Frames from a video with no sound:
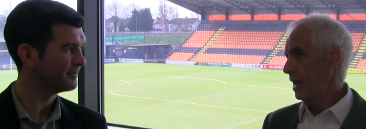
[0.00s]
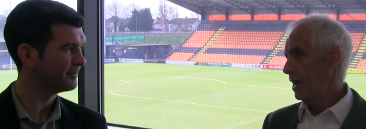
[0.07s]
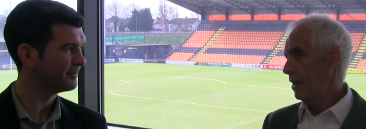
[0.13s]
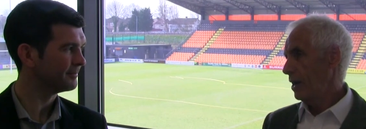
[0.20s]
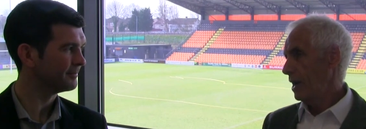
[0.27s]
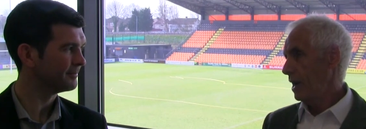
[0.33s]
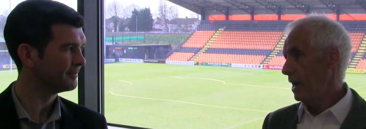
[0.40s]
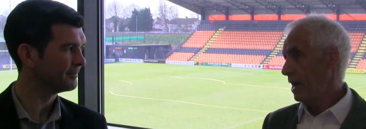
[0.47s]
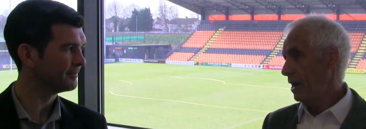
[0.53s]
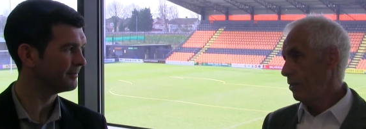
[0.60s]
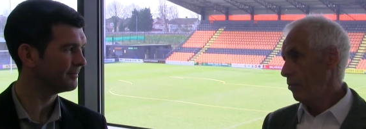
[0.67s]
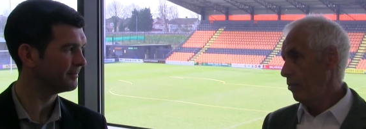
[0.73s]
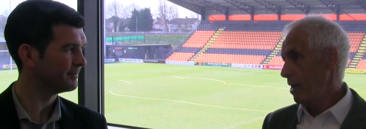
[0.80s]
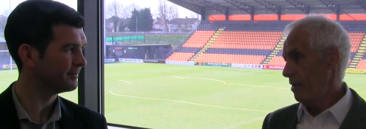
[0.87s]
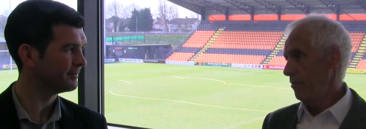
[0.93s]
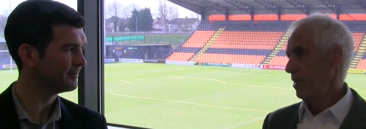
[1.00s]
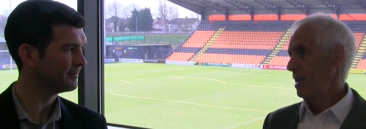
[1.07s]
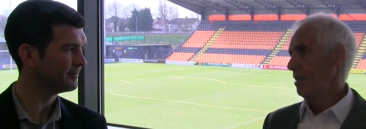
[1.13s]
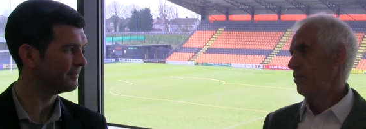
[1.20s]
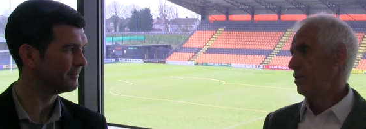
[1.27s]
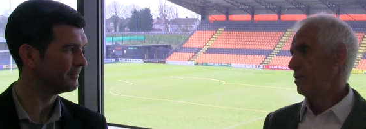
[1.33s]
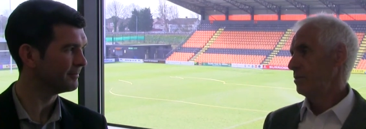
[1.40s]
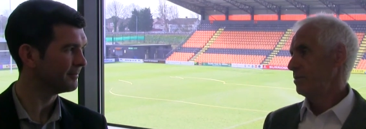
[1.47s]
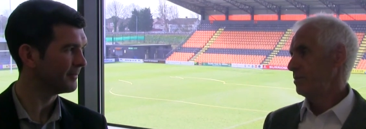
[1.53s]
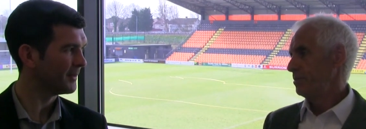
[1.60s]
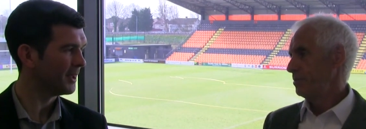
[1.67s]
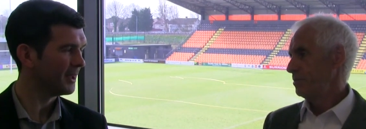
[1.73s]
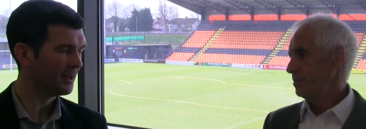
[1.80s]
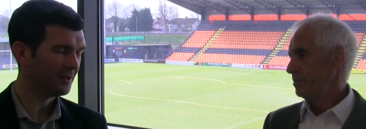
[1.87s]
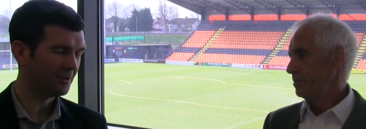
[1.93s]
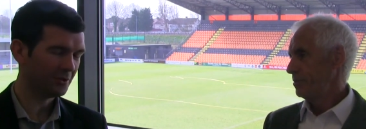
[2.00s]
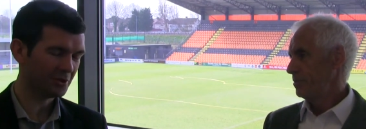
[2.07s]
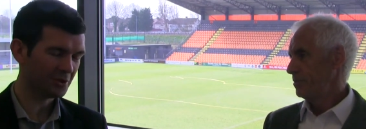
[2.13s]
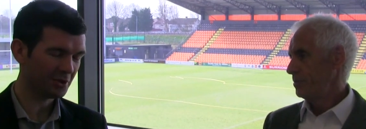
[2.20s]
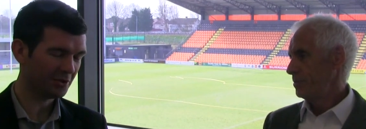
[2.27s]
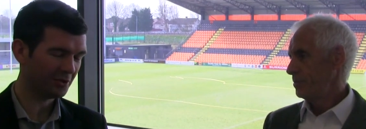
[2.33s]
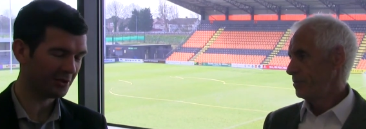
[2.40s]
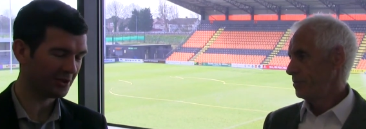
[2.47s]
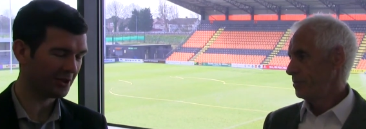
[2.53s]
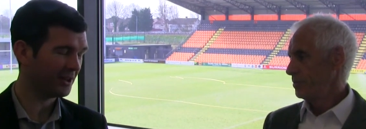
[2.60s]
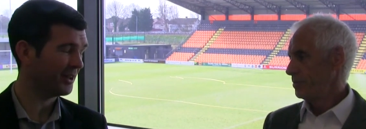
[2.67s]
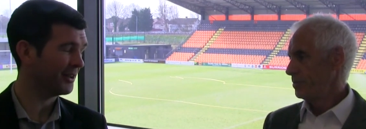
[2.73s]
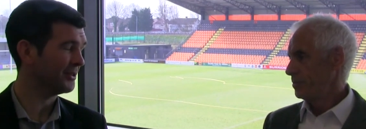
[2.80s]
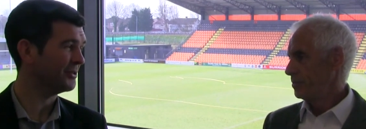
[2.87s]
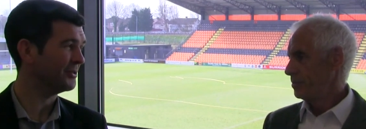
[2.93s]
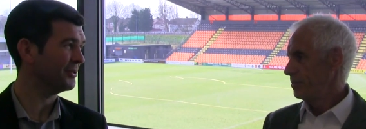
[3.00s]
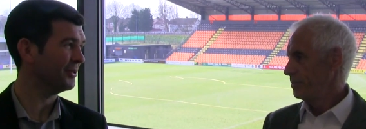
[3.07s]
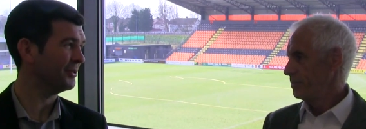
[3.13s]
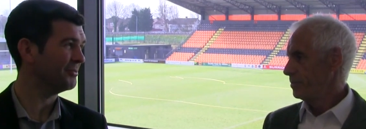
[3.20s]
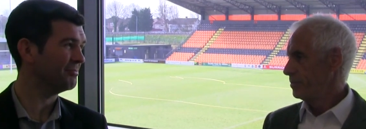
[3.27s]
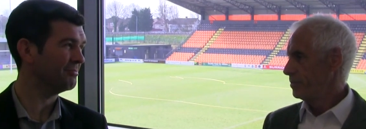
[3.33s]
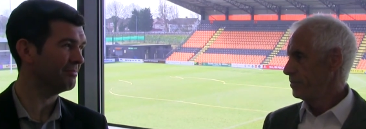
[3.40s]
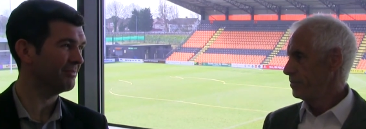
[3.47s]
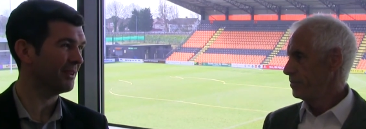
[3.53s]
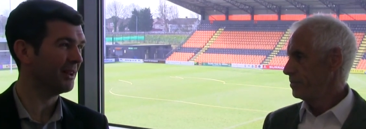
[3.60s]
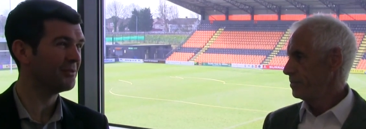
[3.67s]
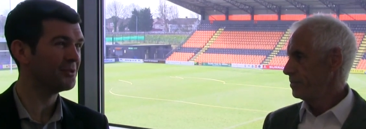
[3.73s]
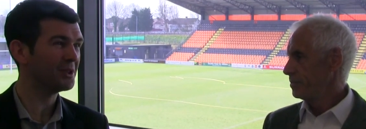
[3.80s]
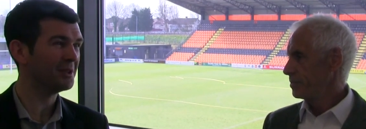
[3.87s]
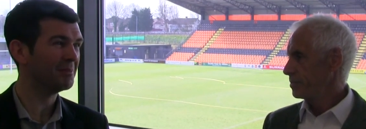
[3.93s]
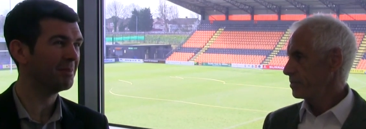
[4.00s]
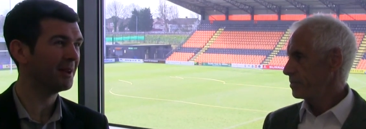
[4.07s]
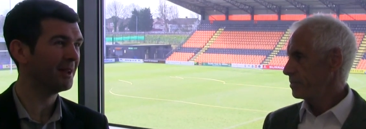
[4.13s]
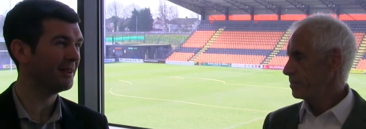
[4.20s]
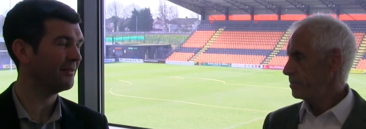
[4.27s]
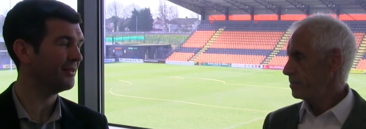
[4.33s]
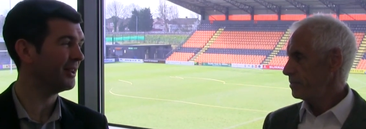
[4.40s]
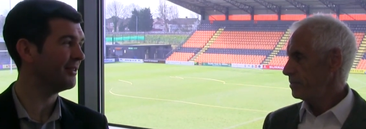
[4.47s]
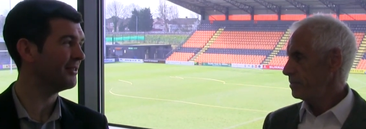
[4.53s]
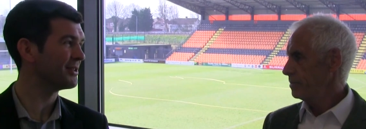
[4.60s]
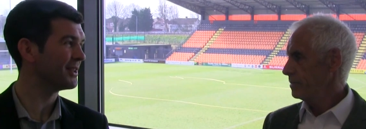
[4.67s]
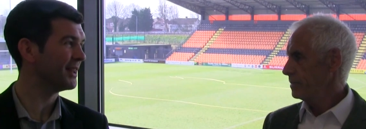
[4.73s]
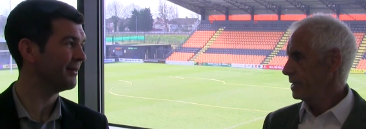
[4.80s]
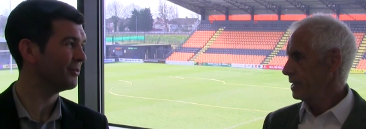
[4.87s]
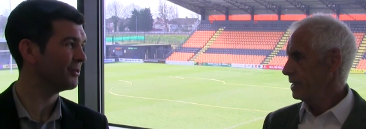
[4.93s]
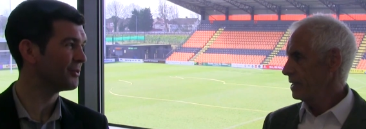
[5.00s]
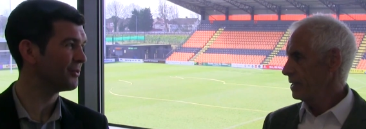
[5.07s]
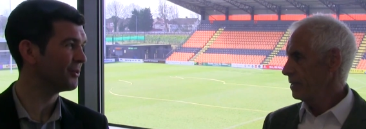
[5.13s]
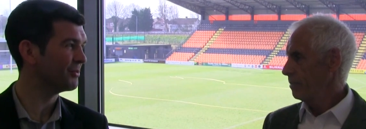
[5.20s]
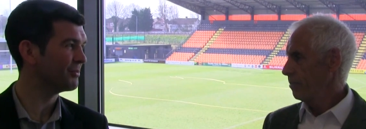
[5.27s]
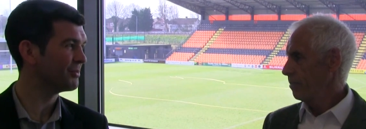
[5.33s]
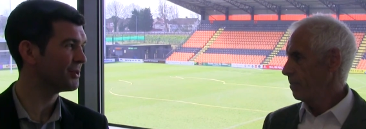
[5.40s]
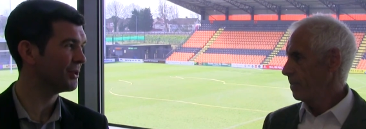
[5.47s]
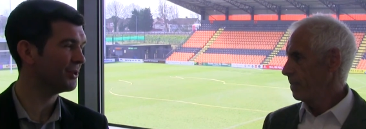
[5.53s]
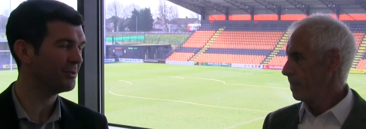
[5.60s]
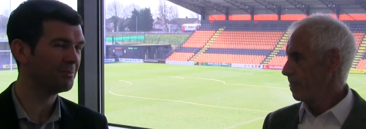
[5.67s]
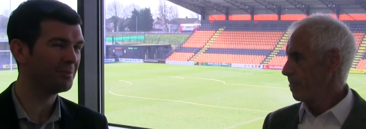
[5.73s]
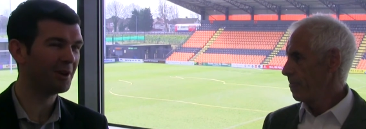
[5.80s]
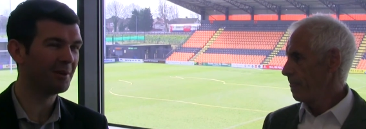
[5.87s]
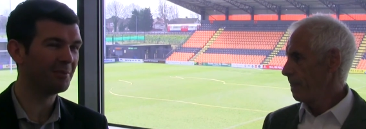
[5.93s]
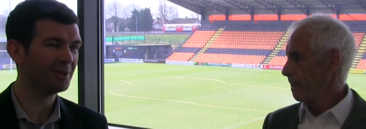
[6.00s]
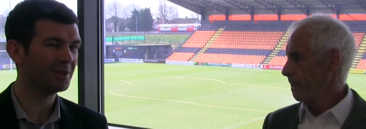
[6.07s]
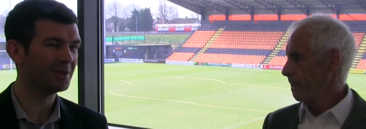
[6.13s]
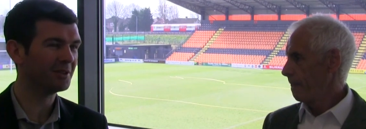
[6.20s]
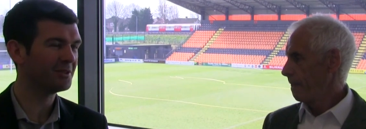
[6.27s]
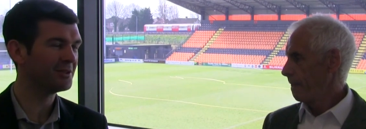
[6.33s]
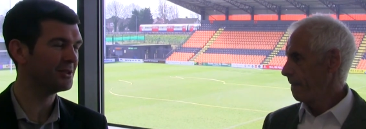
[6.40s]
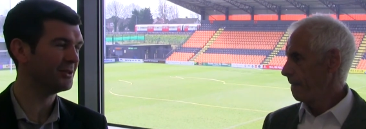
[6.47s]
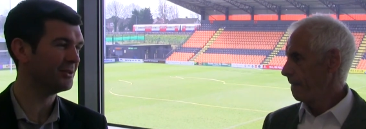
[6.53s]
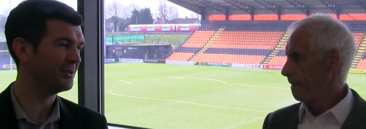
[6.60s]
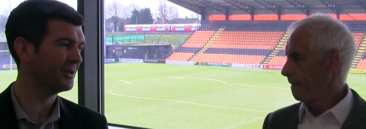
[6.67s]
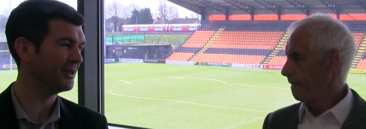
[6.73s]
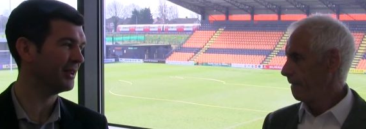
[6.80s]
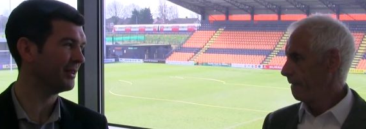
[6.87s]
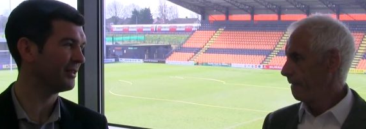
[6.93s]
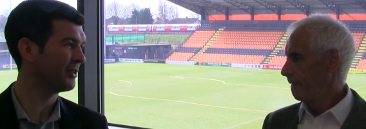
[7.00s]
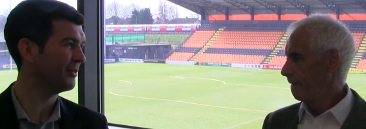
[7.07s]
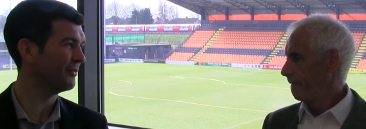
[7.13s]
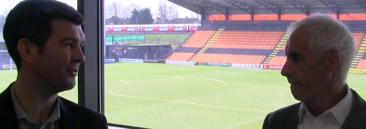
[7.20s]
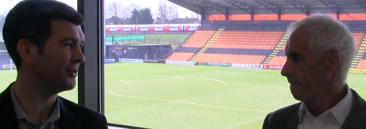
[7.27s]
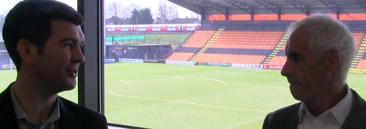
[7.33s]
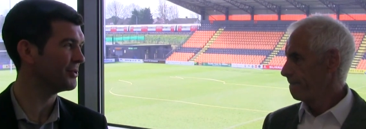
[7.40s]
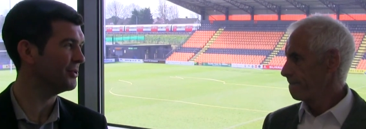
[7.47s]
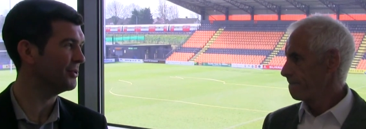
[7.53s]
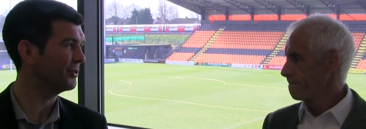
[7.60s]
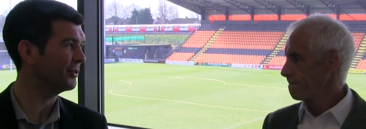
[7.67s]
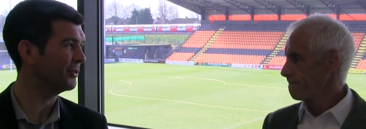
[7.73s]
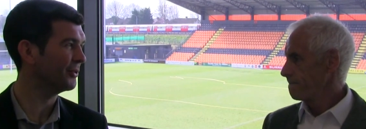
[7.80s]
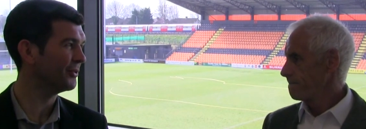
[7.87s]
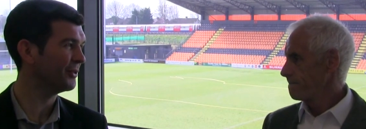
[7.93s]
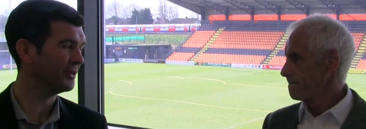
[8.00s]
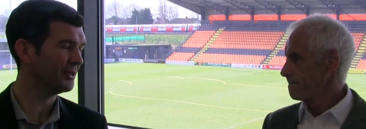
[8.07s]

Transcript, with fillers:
Speaker 1: at, at whatever level.
Speaker 2: There's another guy who, who, I've seen play at various levels, from Southern Premier to uh, Conference North,